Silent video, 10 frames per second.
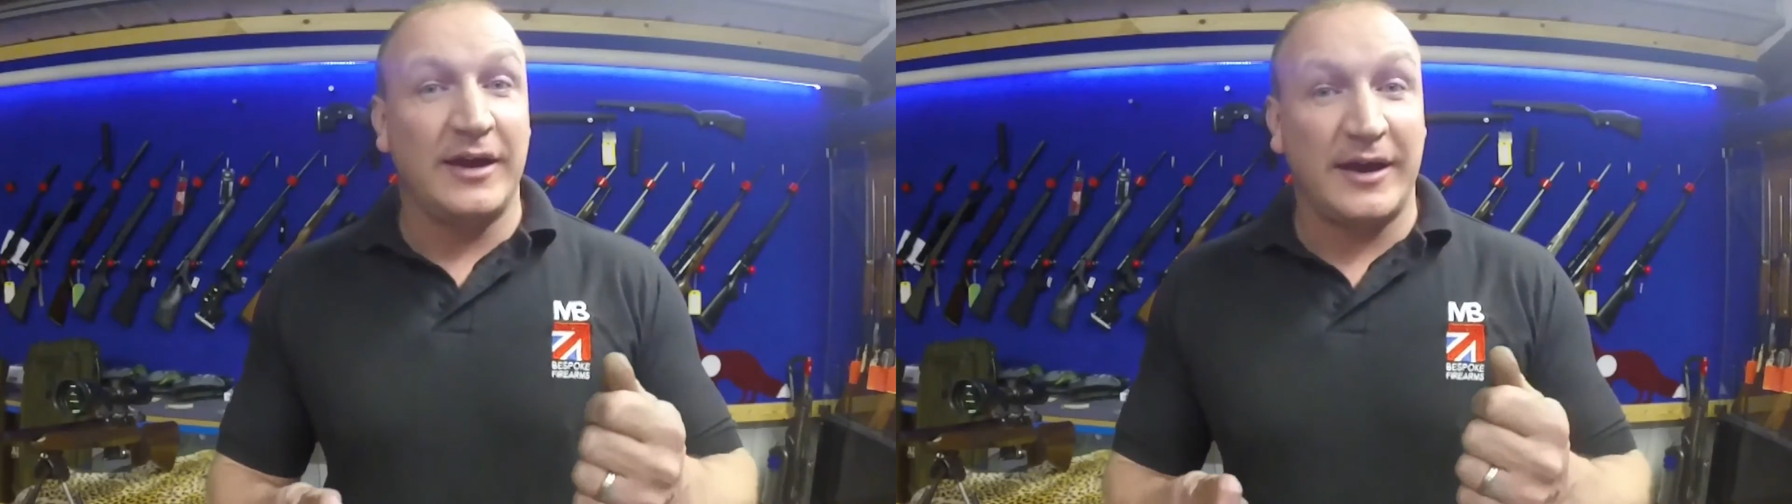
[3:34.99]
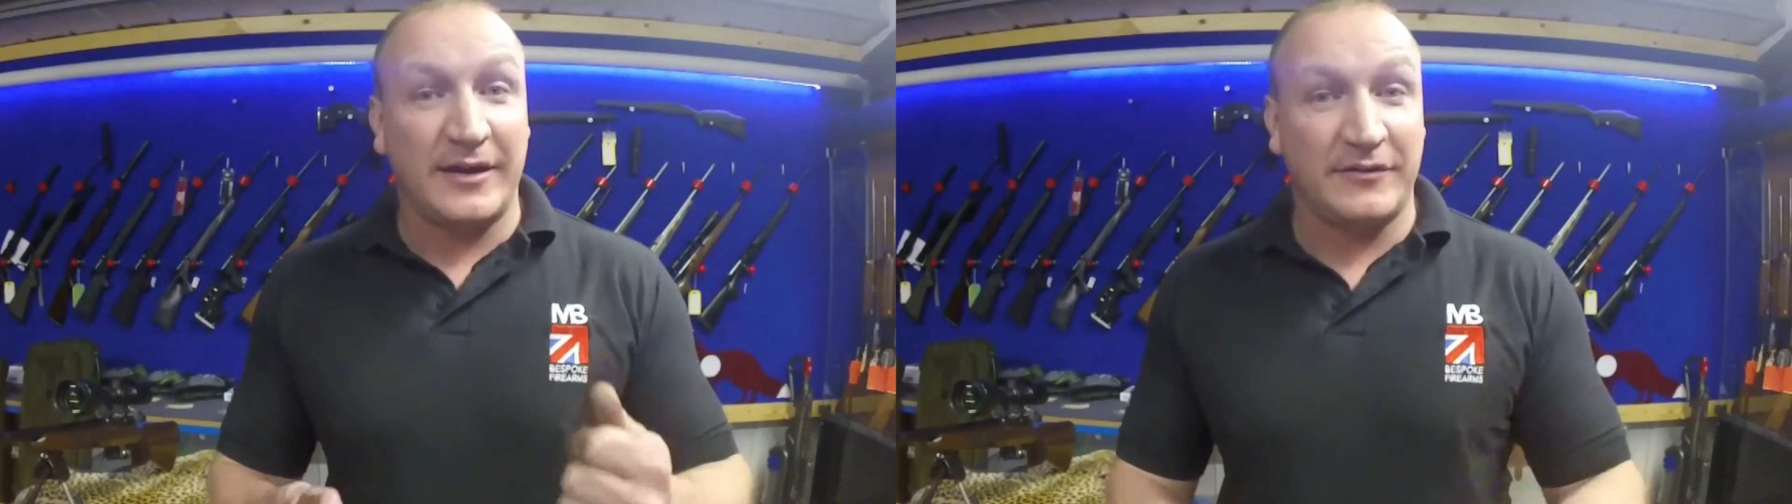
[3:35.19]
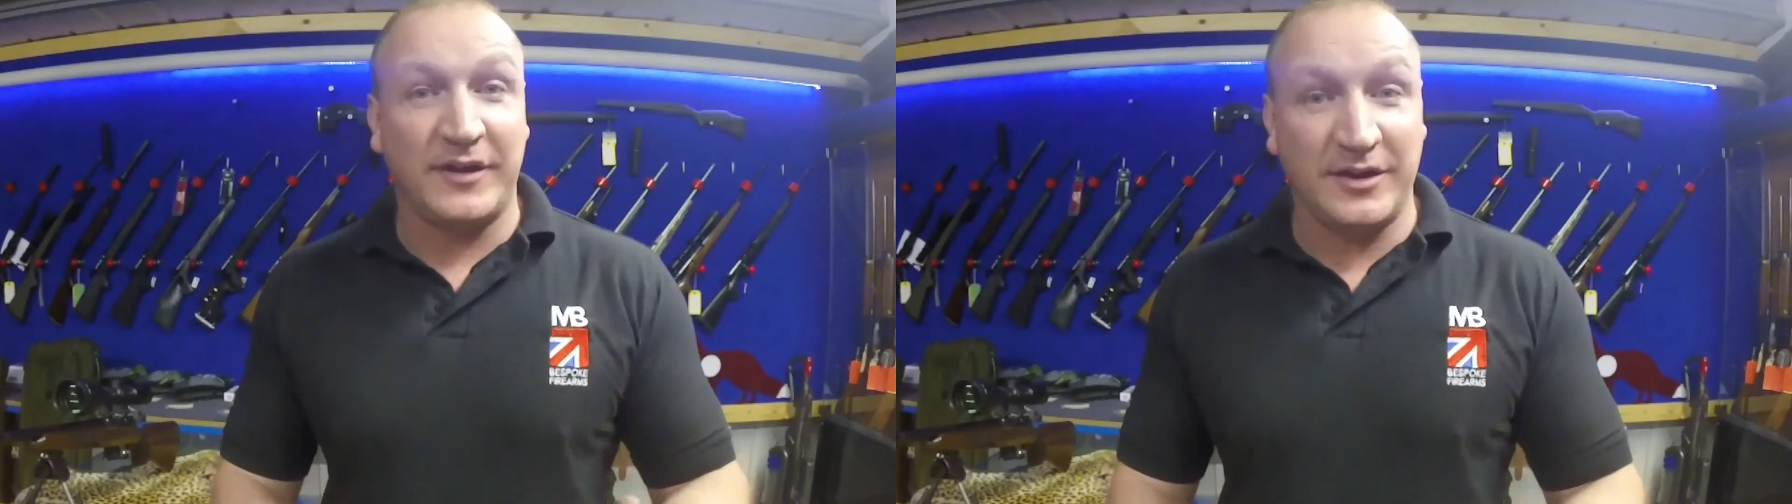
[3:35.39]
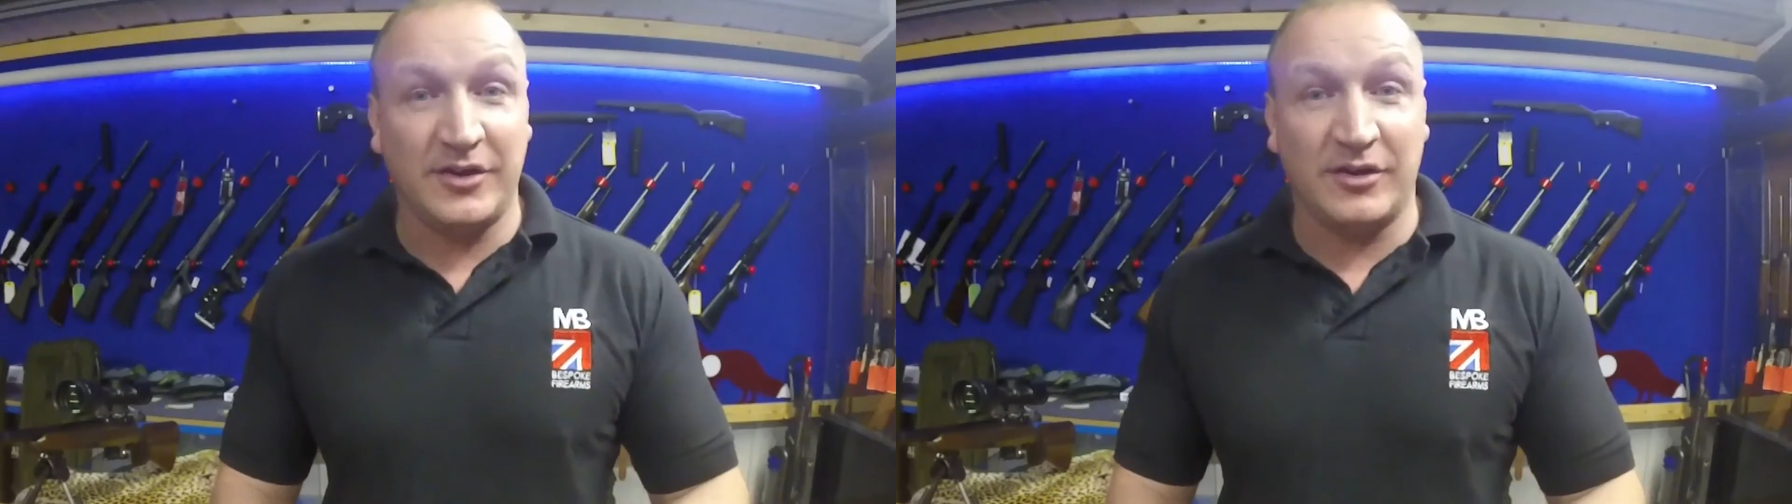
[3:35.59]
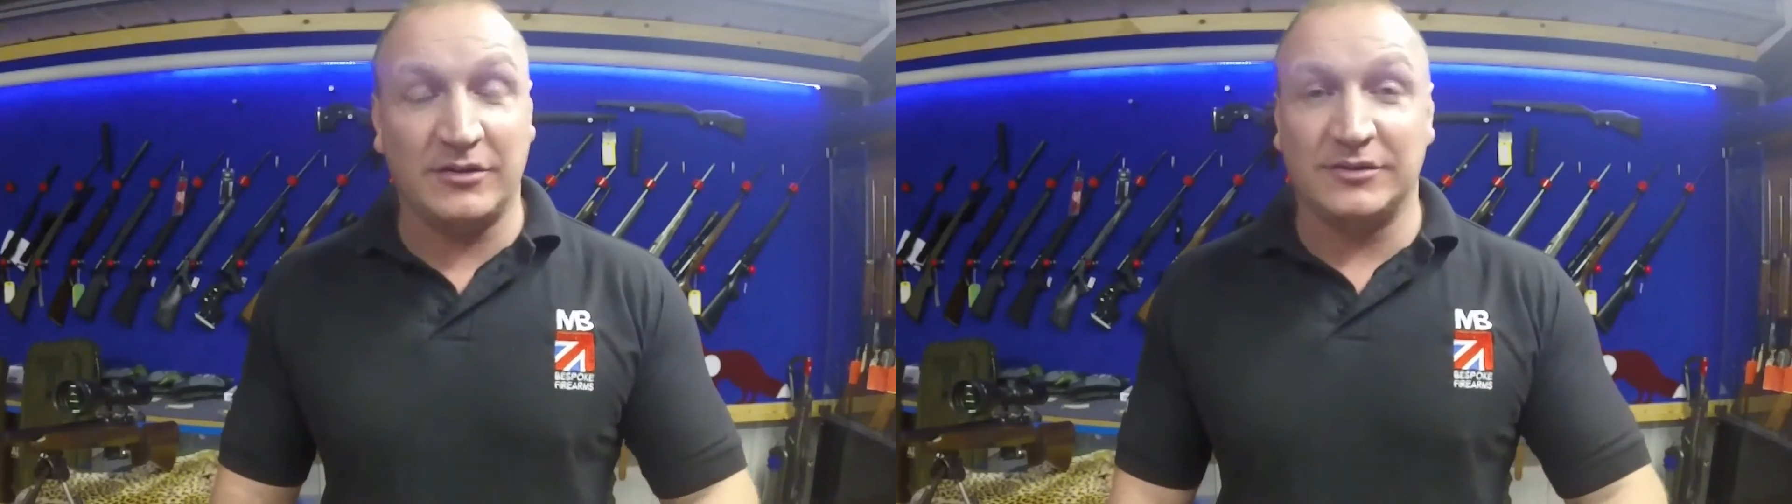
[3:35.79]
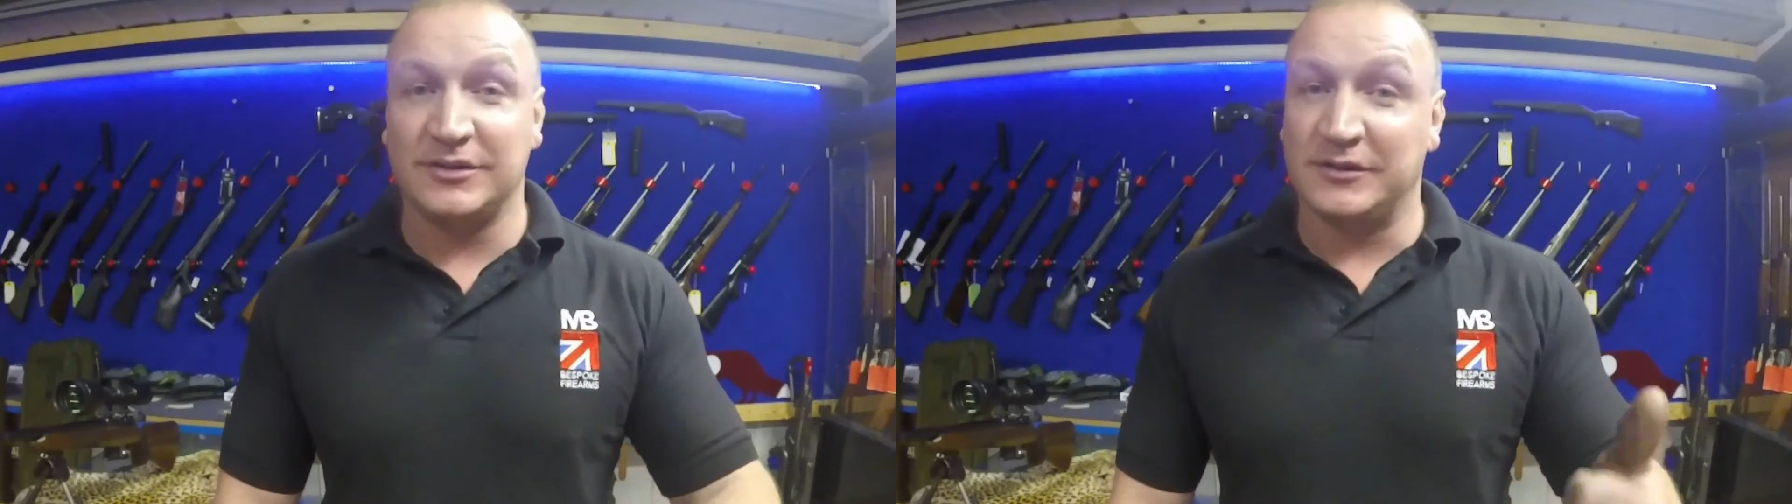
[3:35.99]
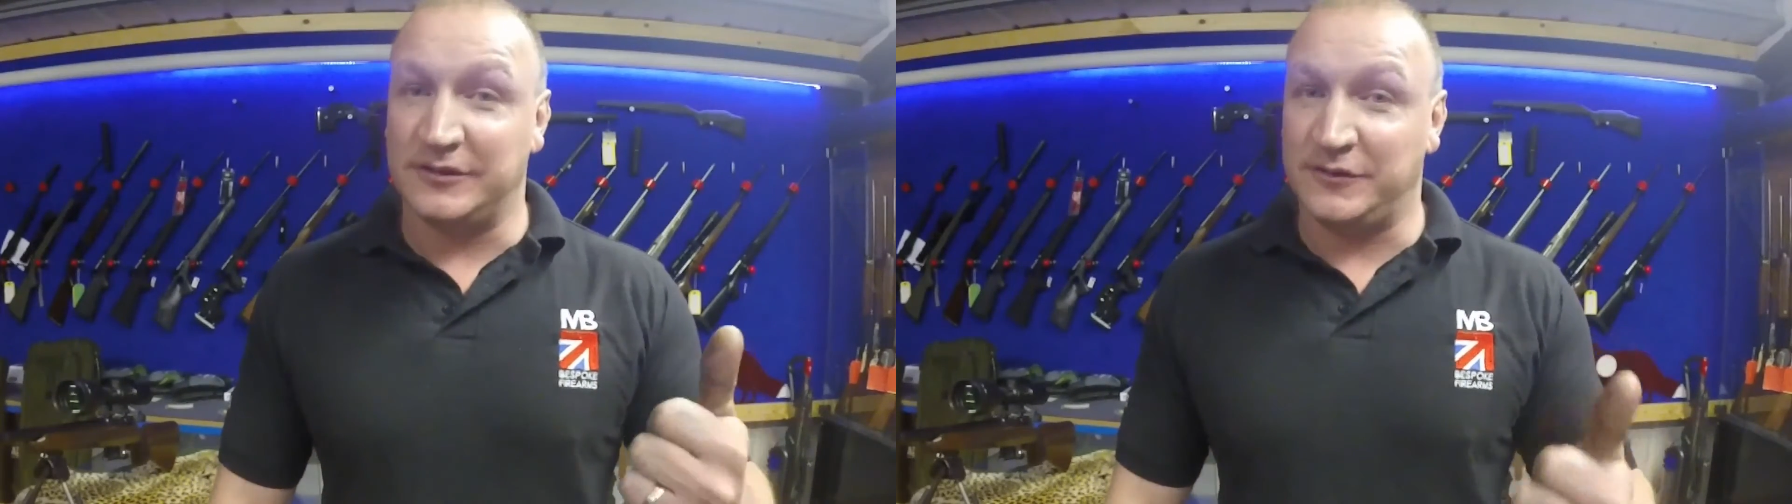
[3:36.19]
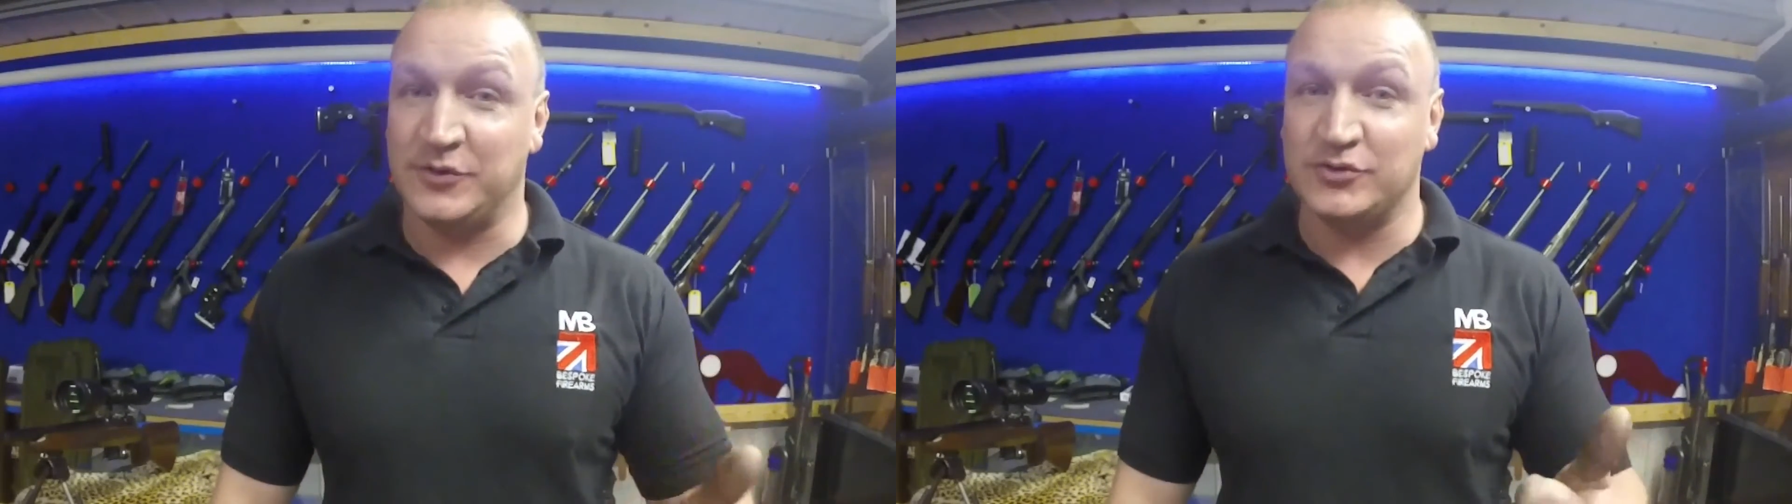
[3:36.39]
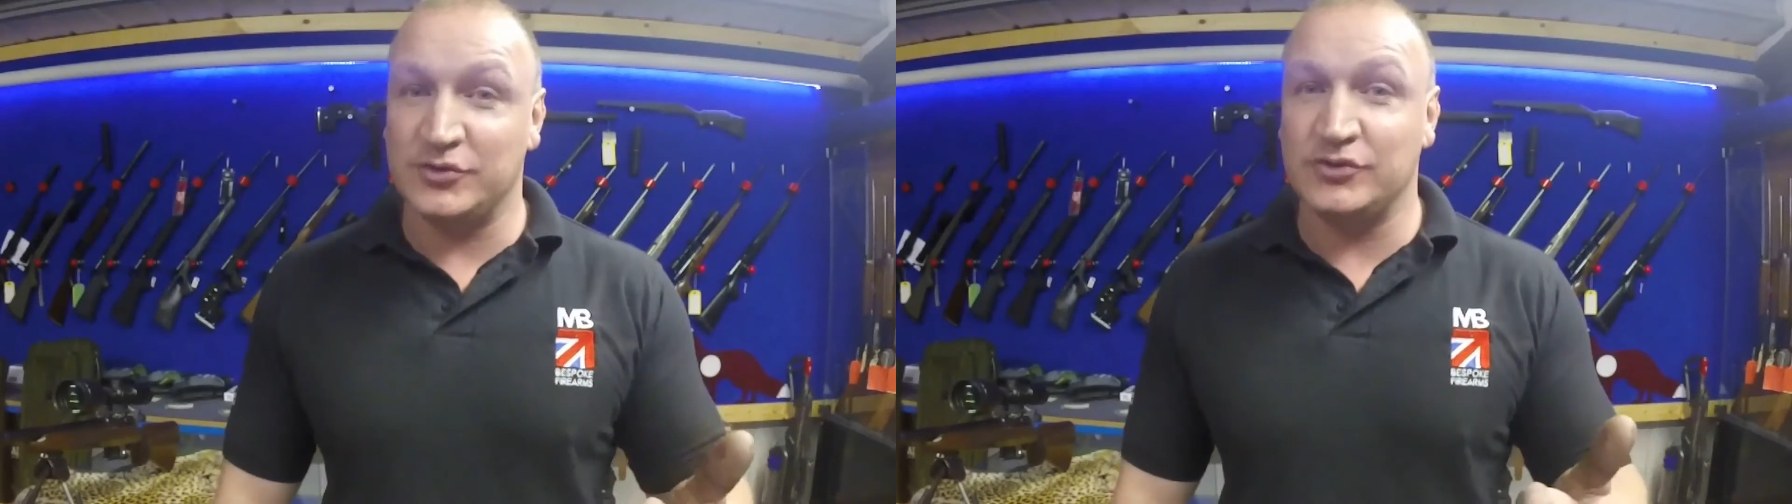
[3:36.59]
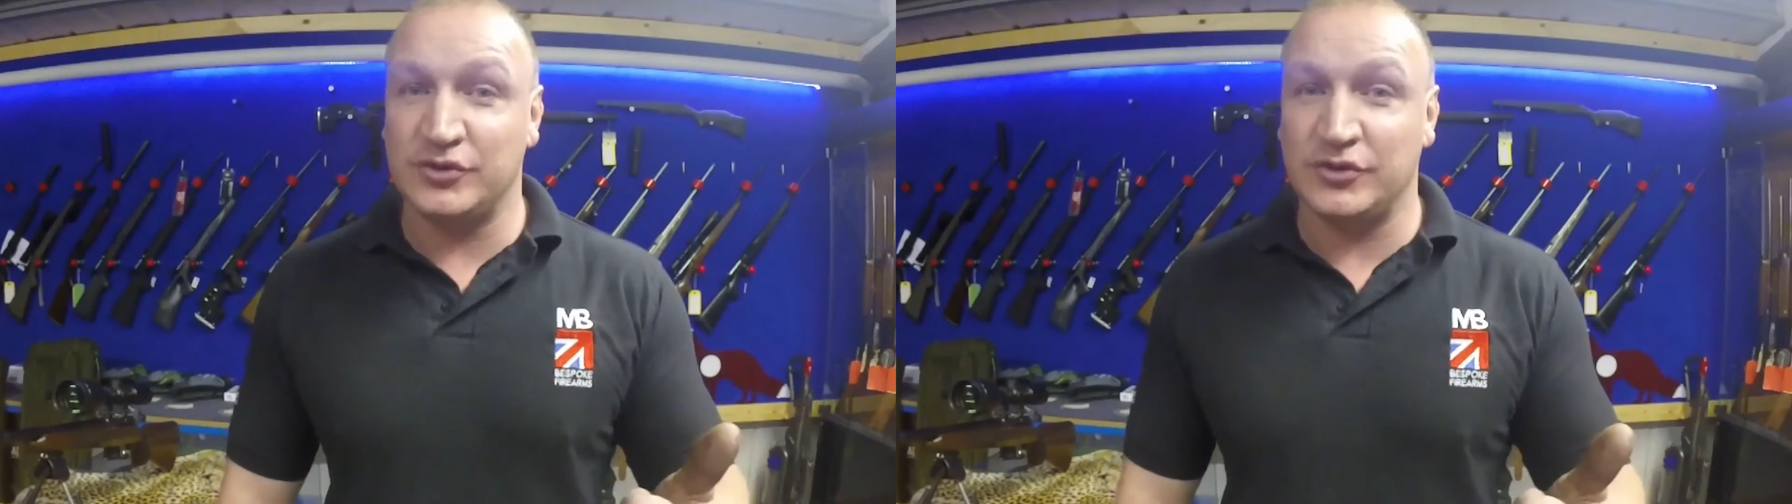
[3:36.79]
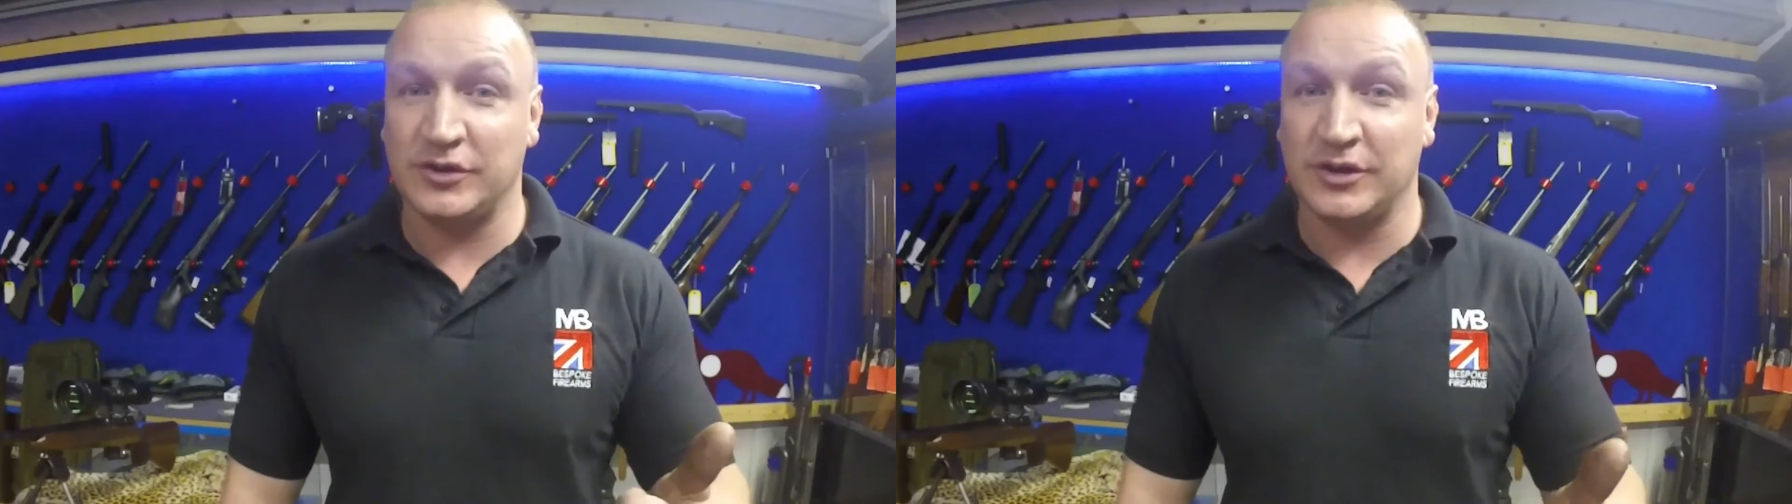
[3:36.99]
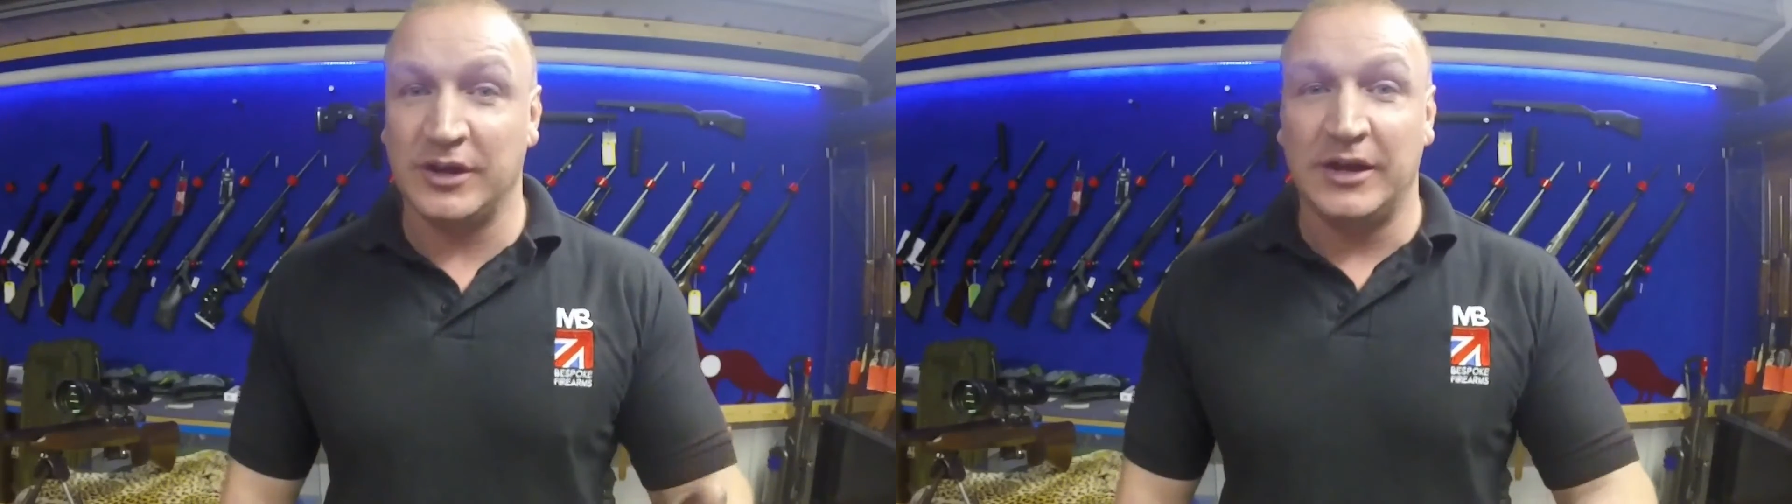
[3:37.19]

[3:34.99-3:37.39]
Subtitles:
have they got a four-jaw chuck